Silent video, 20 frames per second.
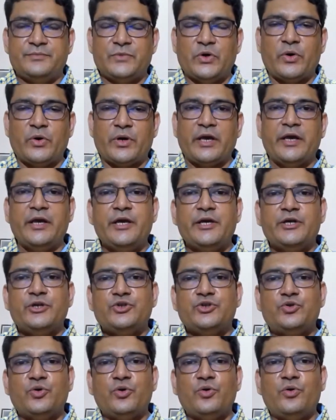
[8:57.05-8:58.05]
Okay,
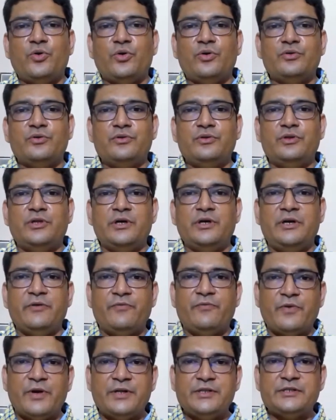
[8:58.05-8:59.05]
so the
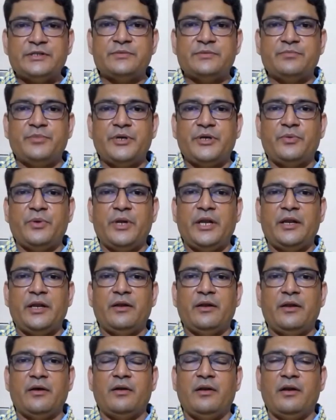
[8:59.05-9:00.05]
difference between
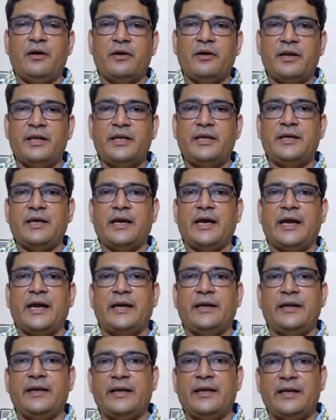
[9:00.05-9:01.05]
learning
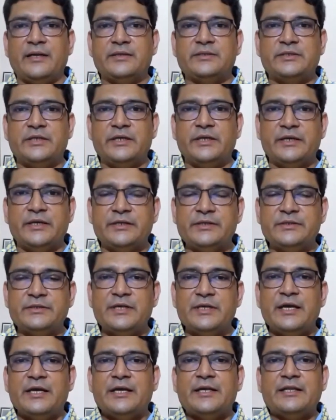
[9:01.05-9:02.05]
and industry
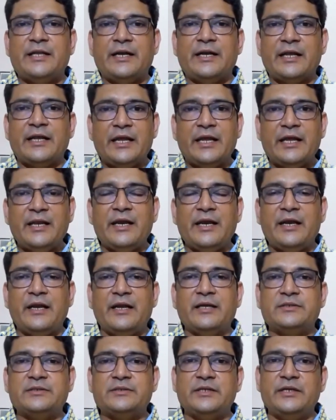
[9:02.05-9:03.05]
is that in
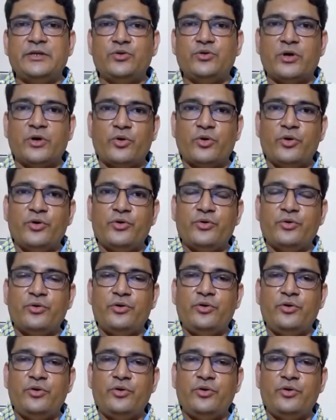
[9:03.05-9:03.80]
industry, you are going to